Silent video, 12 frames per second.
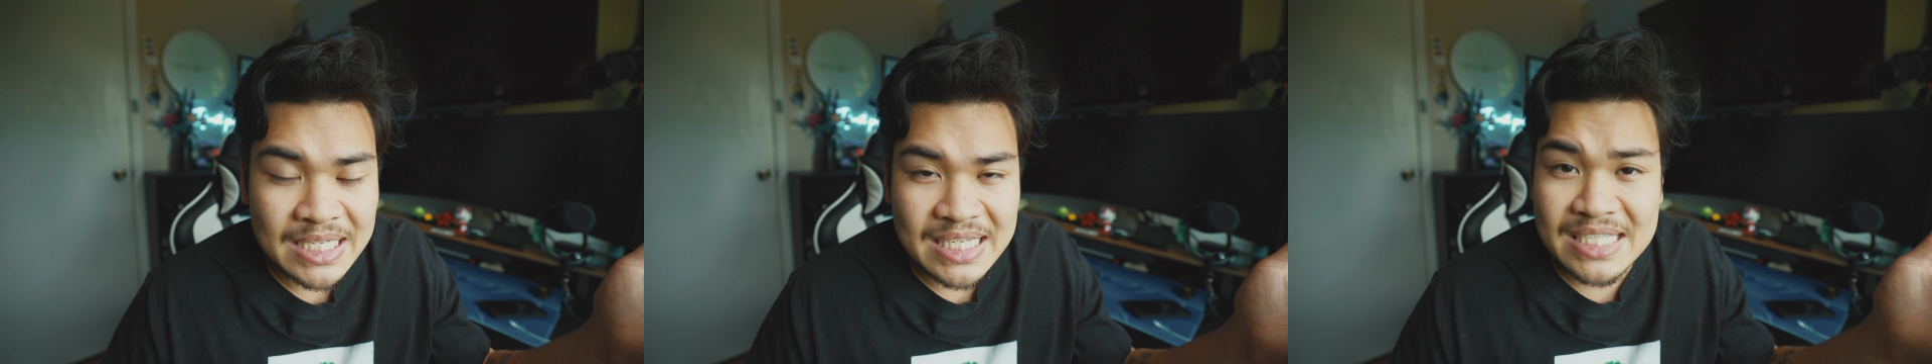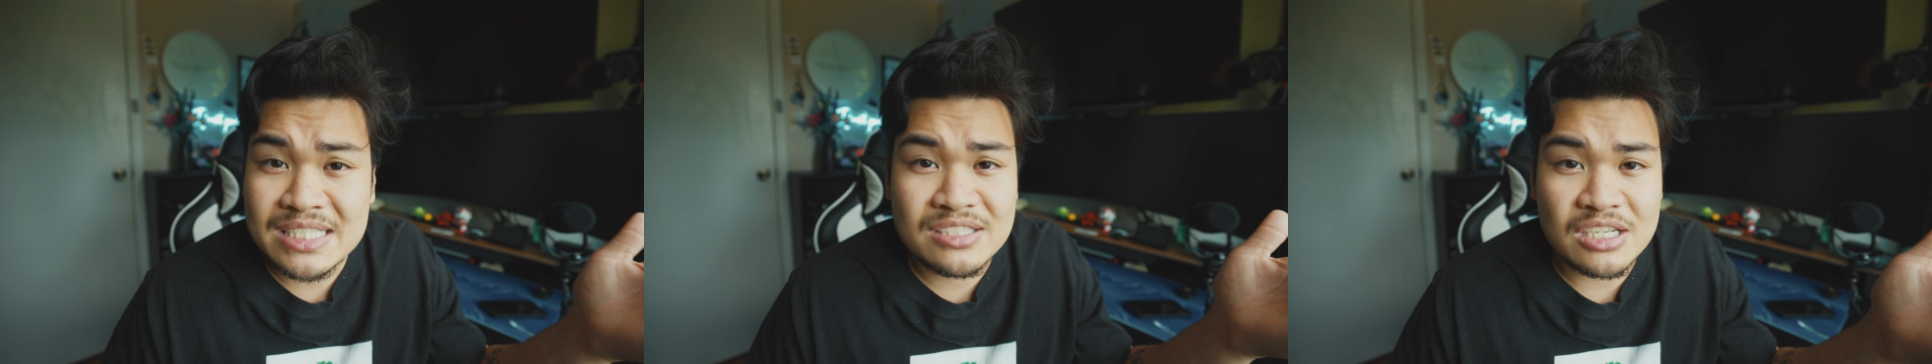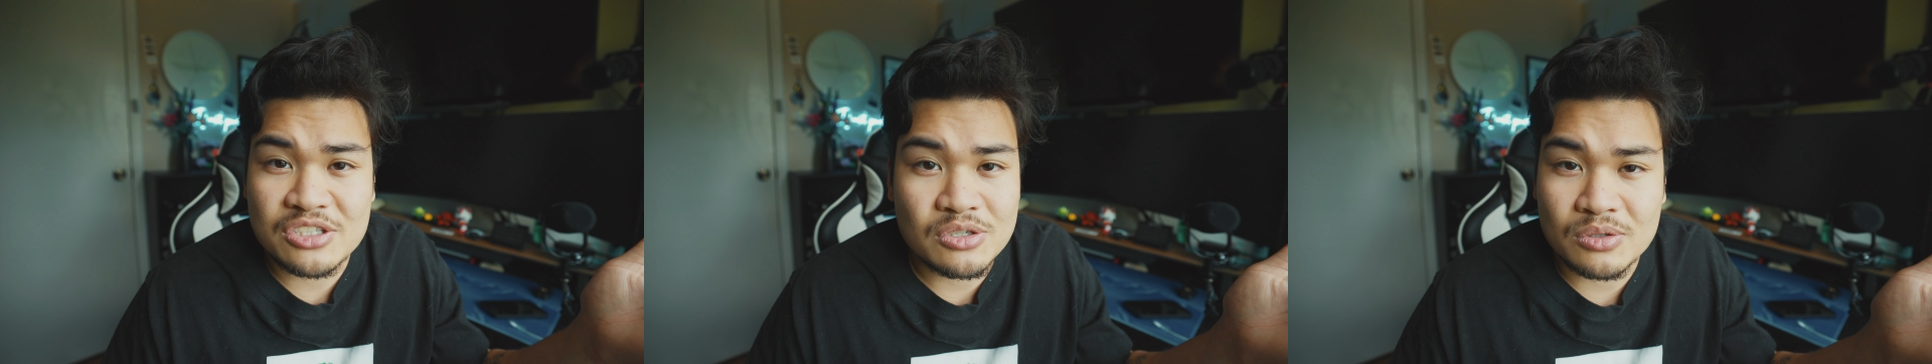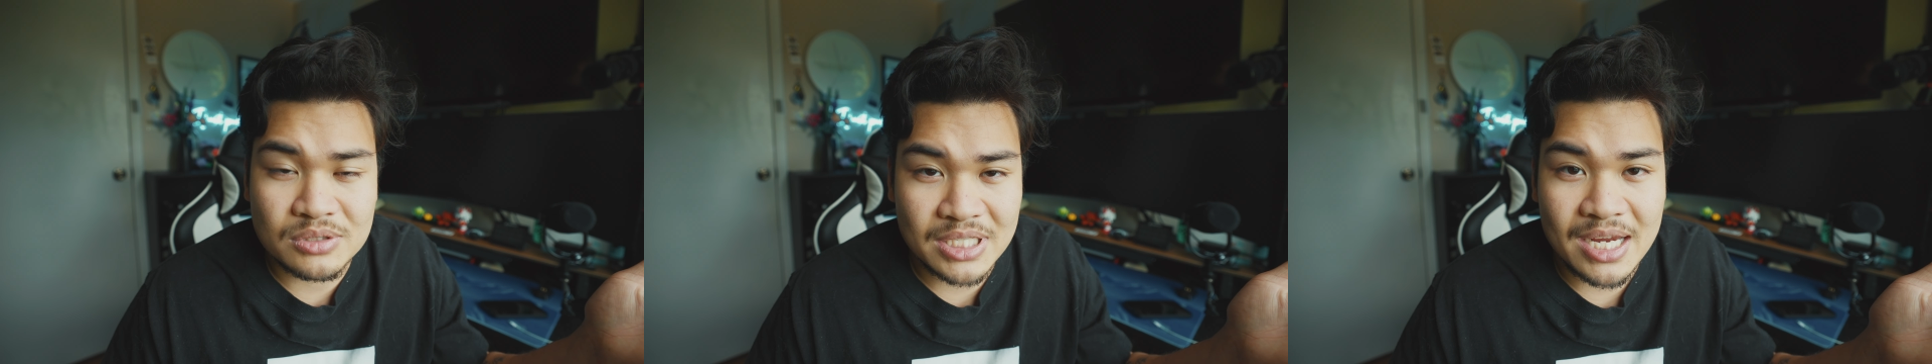it's such an
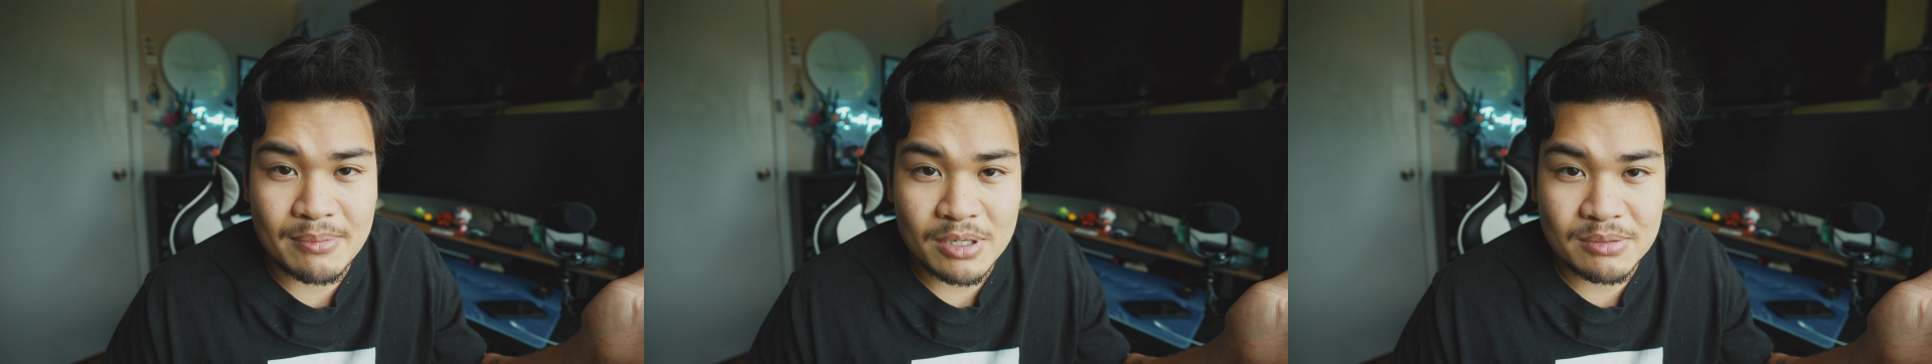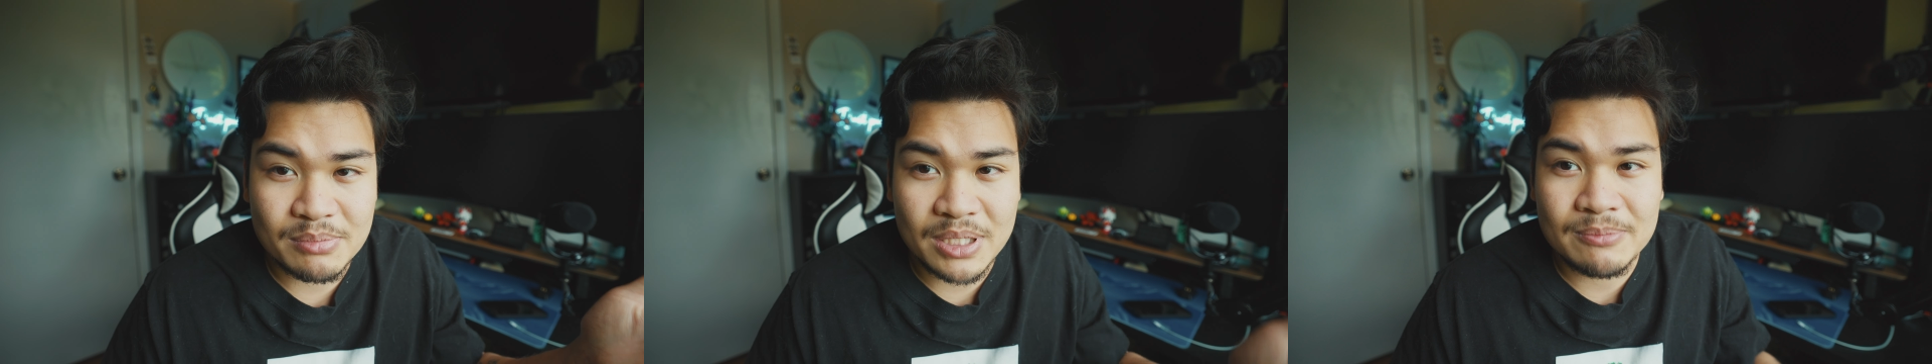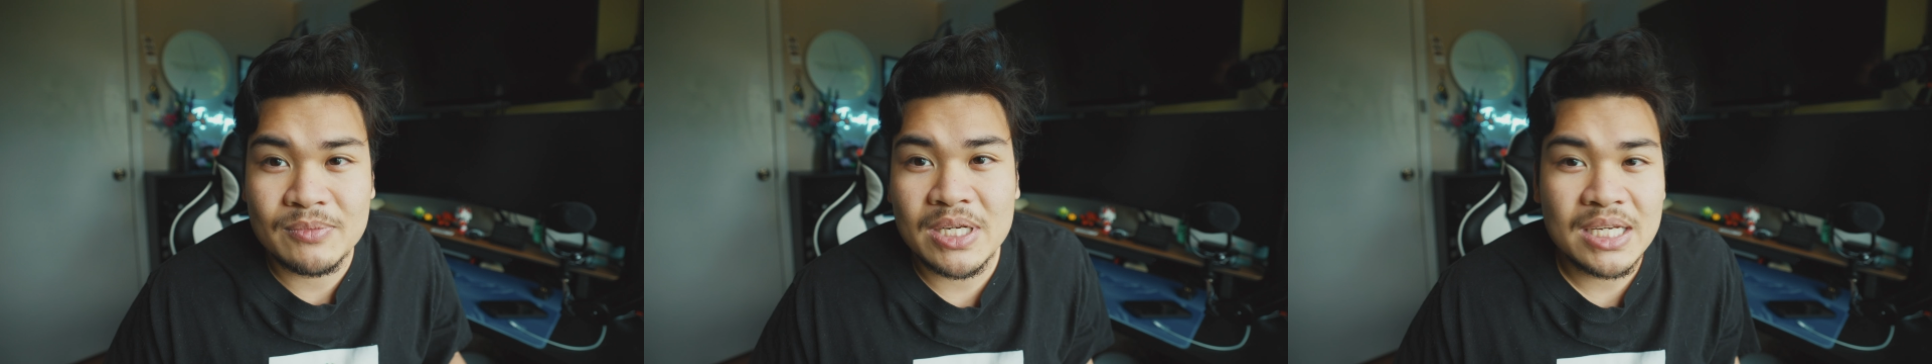old camera, but